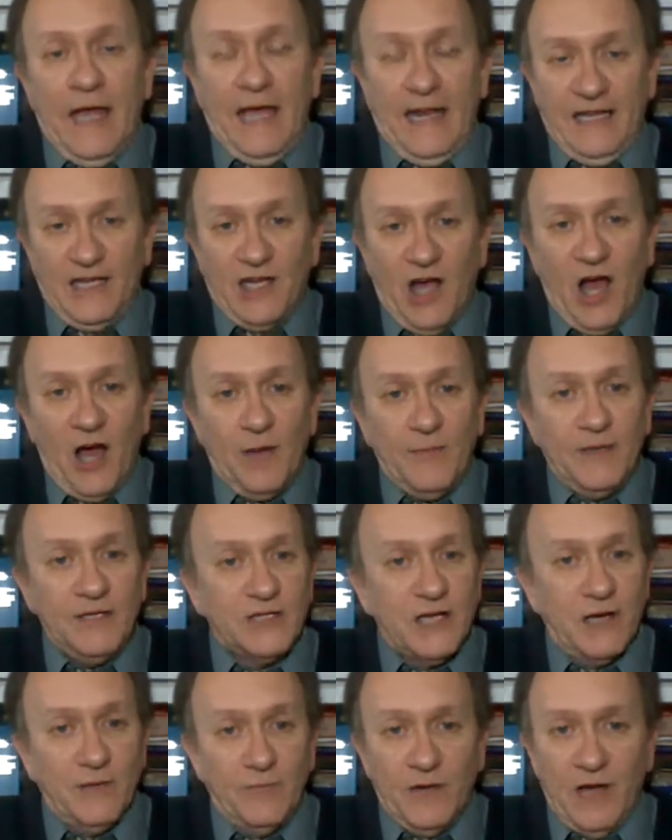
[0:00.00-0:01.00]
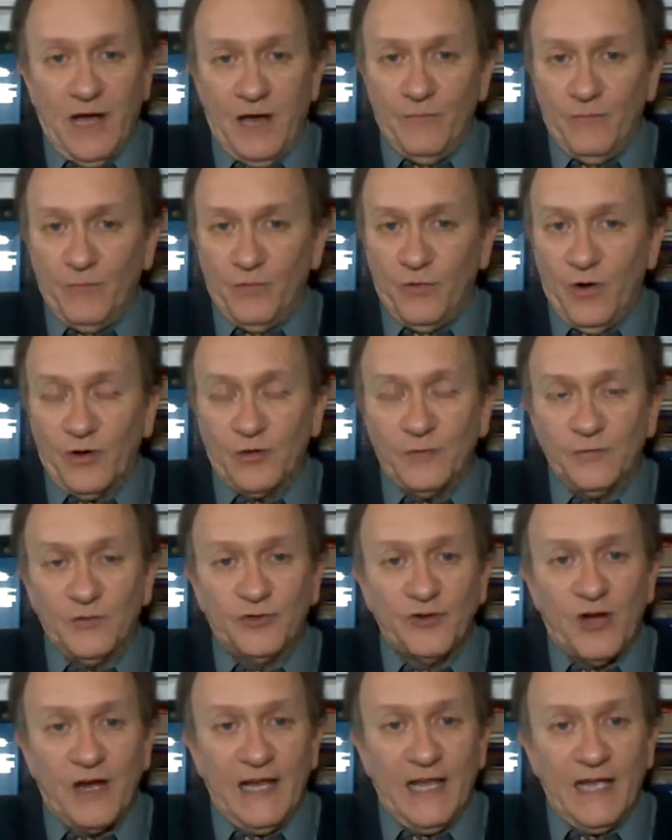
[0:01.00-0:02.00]
Any comments, I'm, I'm welcome
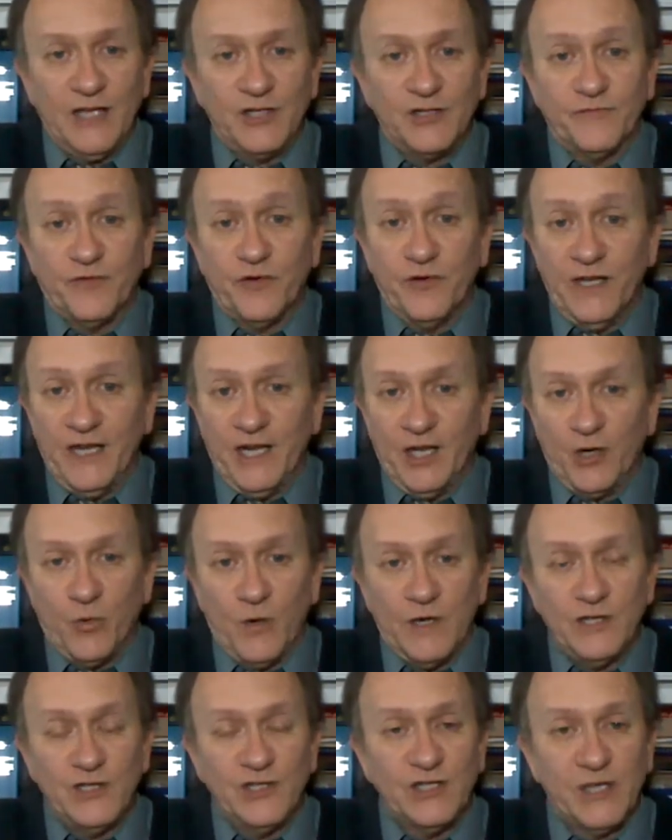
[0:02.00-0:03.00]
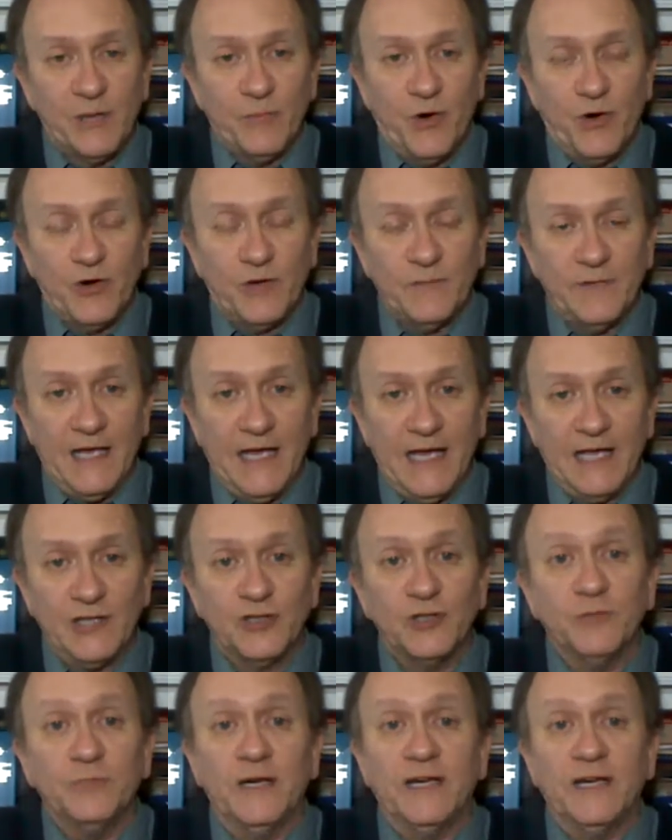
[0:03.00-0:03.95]
to try to answer for you. Any questions, I'm welcome to answer.